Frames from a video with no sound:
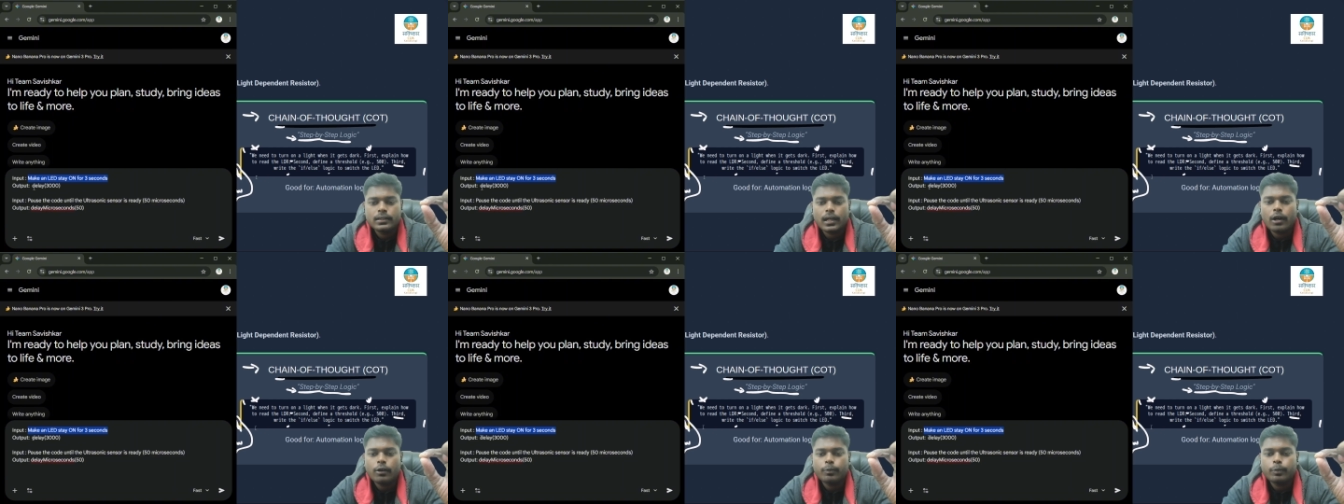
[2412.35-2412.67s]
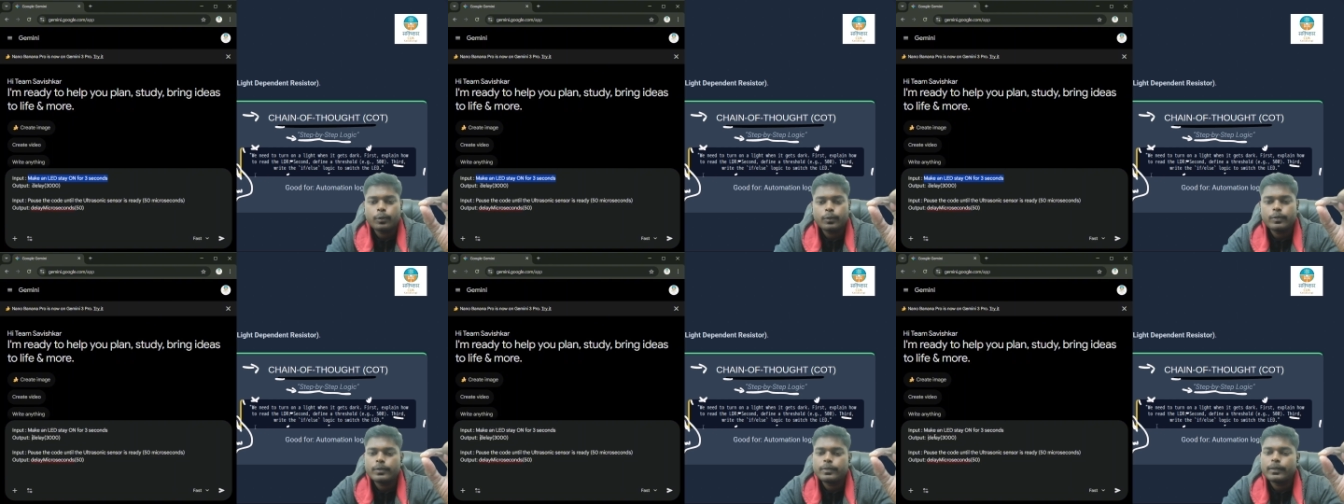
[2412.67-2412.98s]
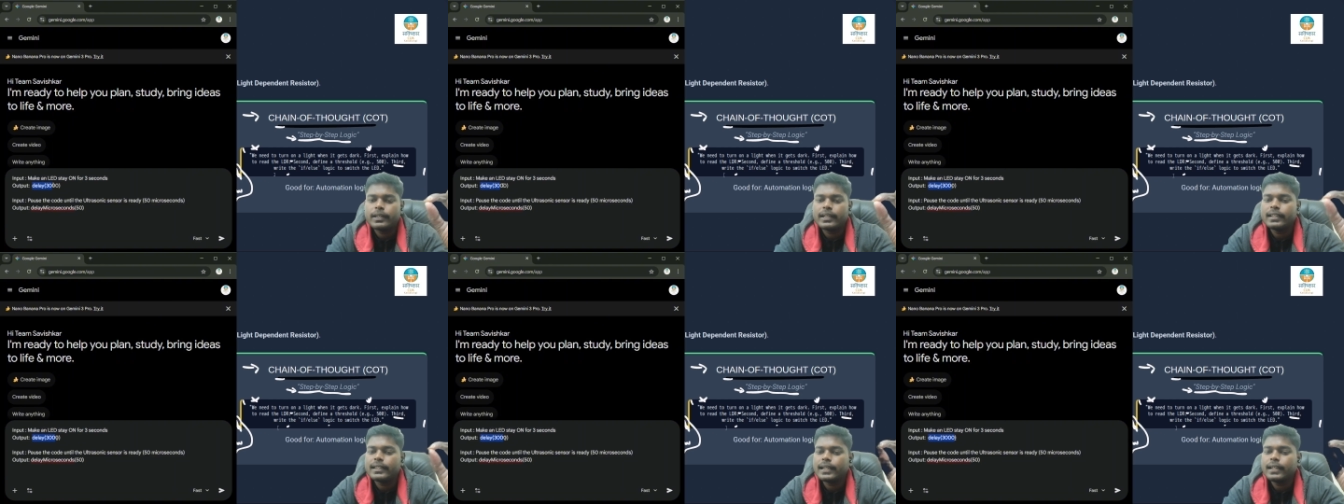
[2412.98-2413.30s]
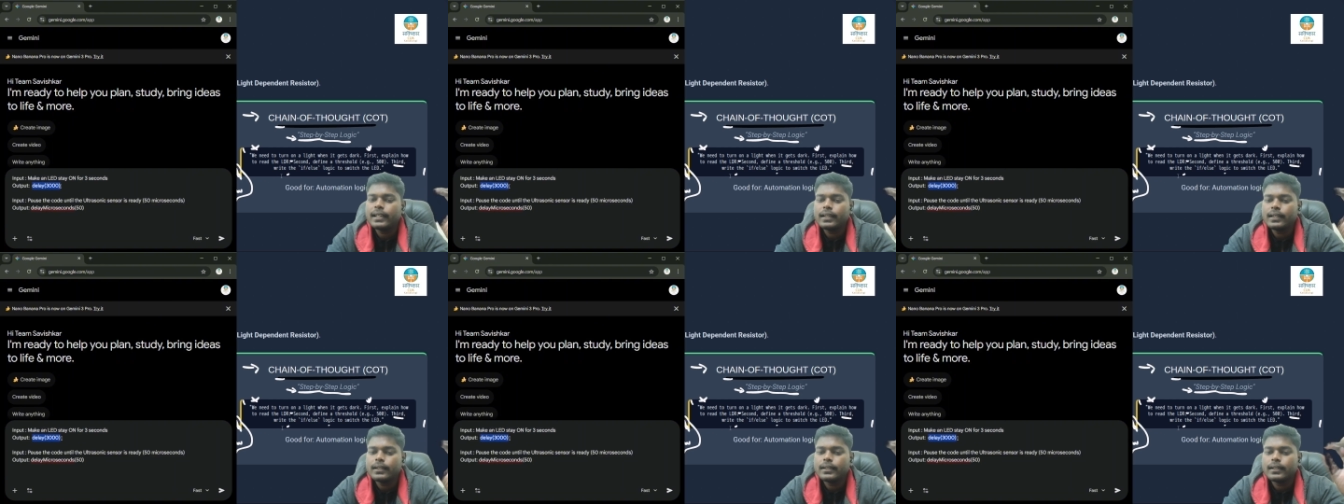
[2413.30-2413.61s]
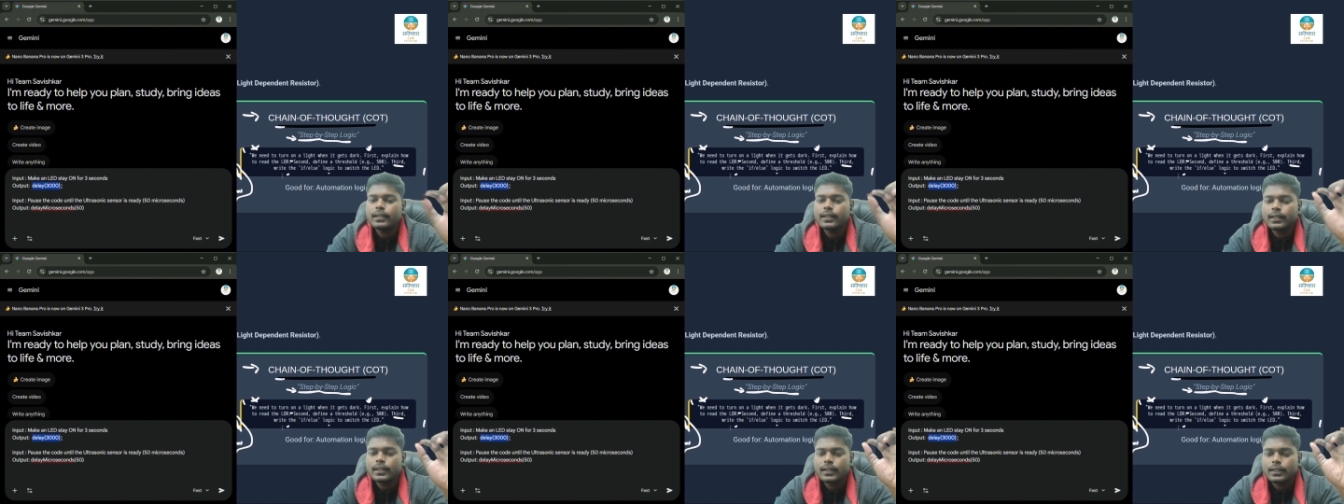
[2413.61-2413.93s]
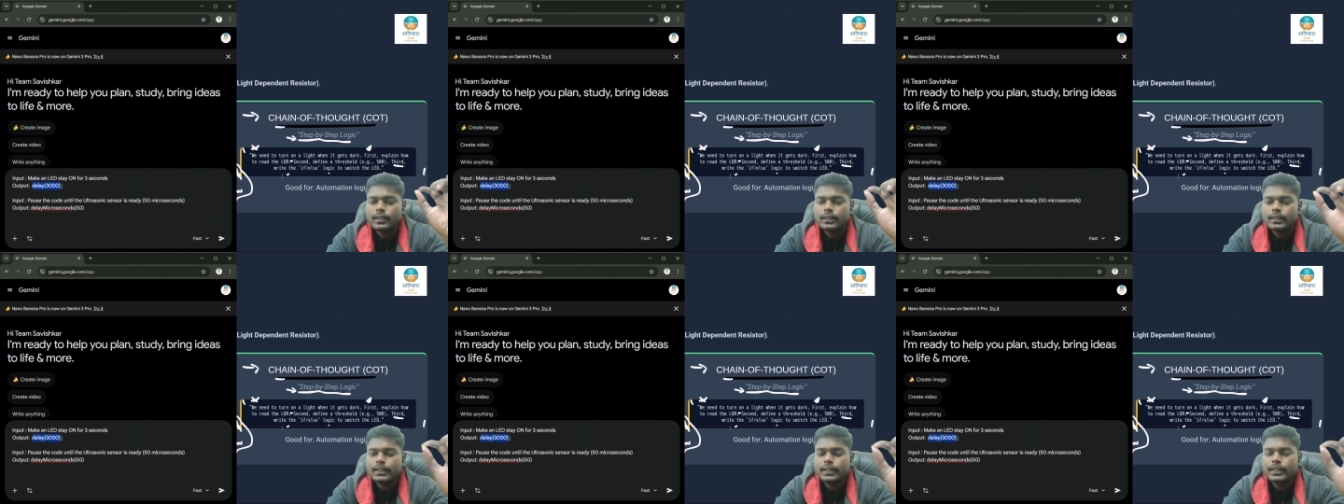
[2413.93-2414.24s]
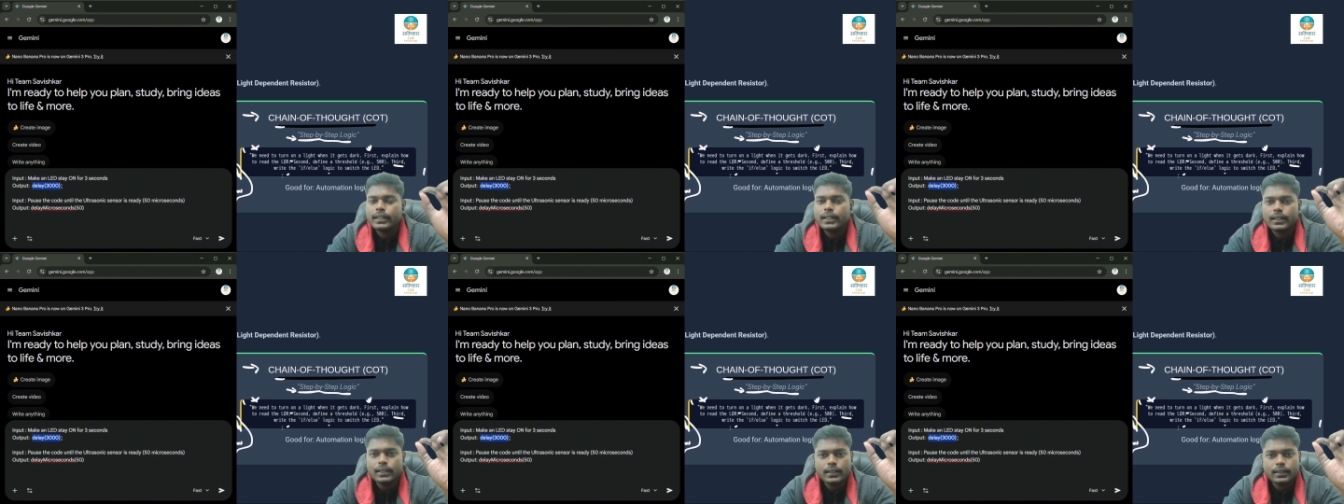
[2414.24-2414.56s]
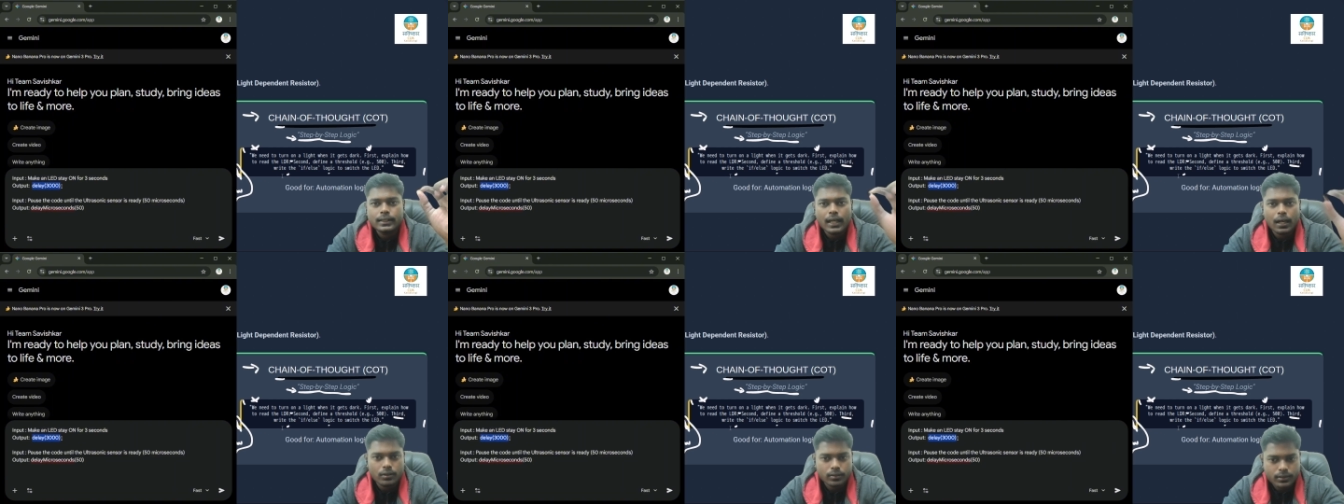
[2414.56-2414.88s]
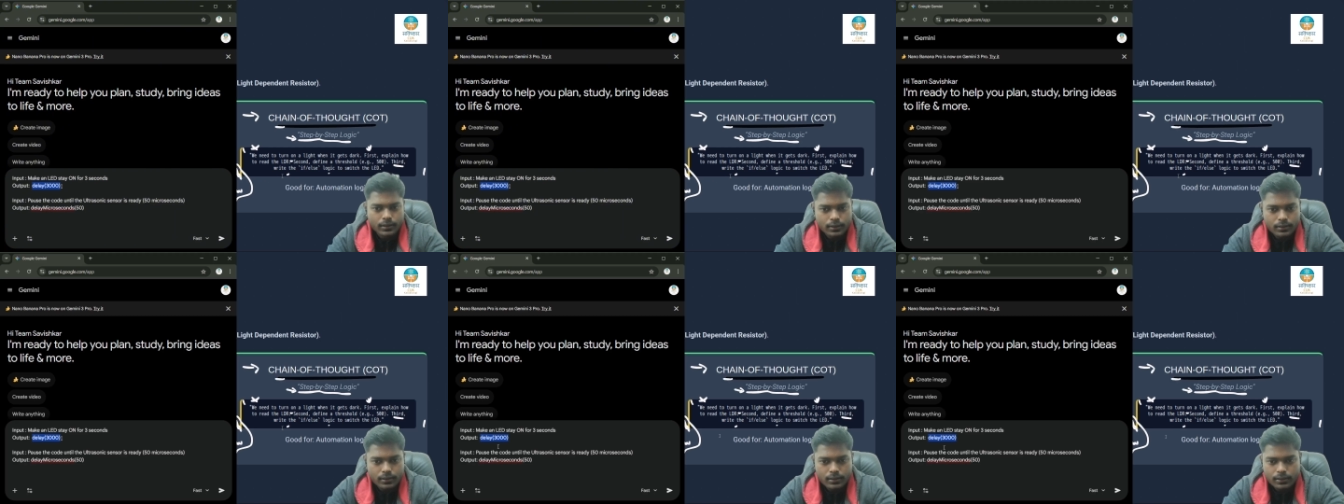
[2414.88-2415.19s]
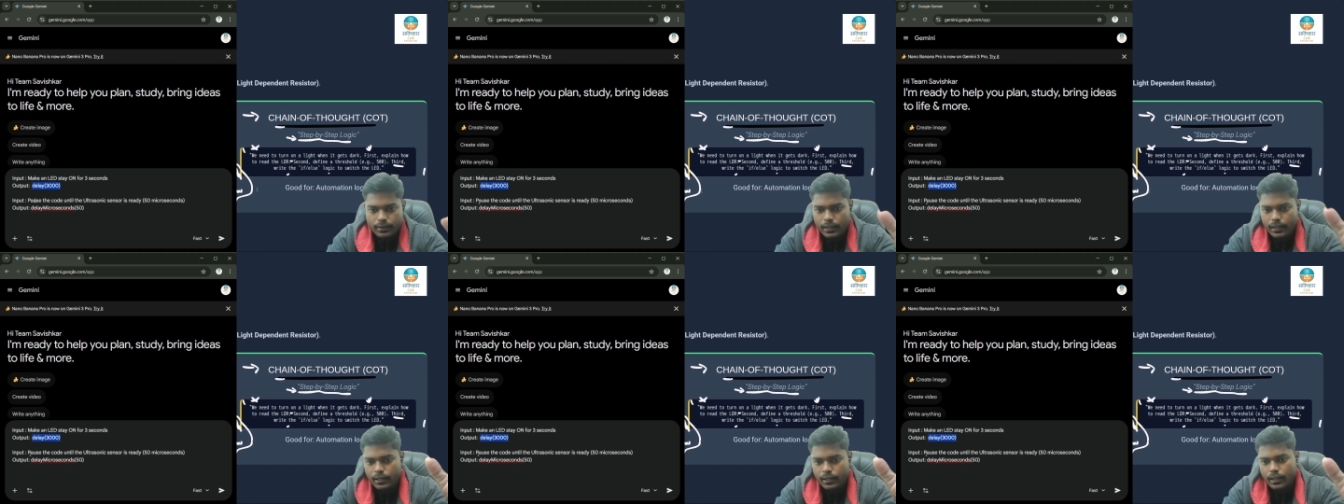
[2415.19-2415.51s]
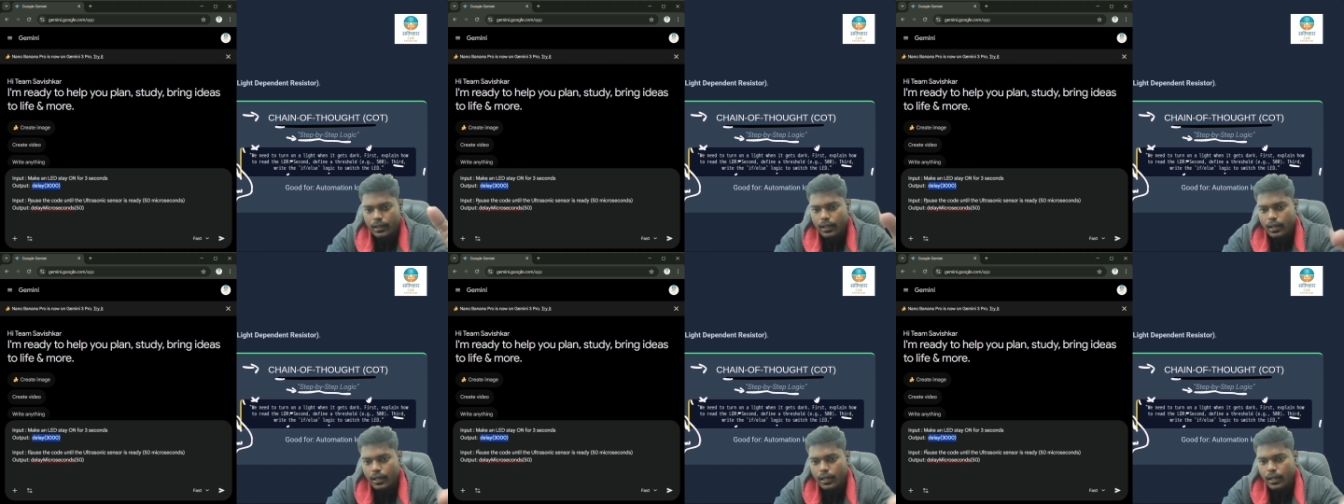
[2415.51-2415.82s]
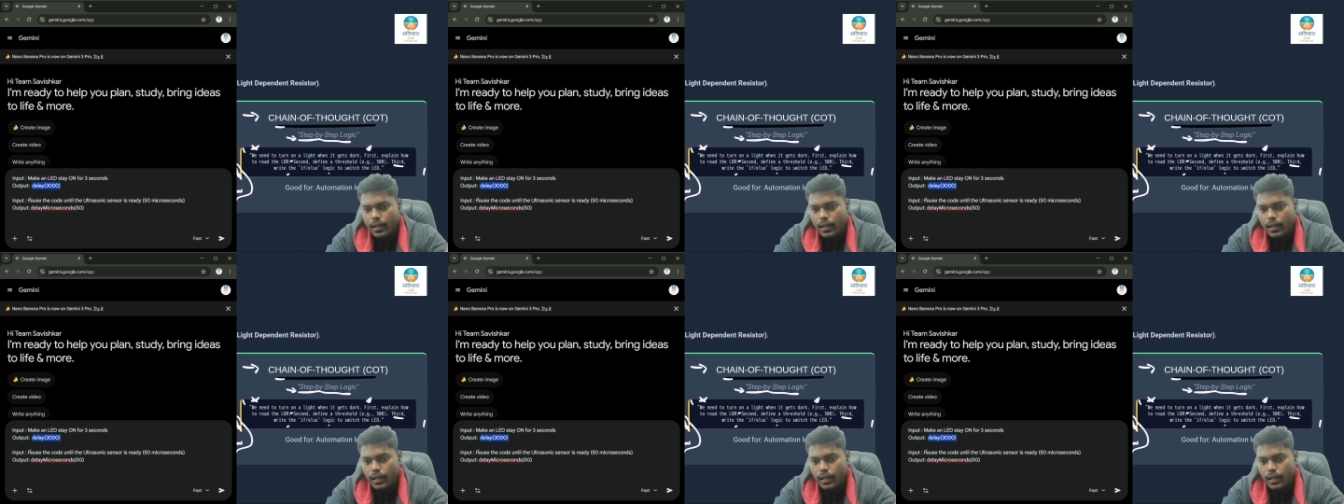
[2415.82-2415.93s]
the output will be delay 3000, right?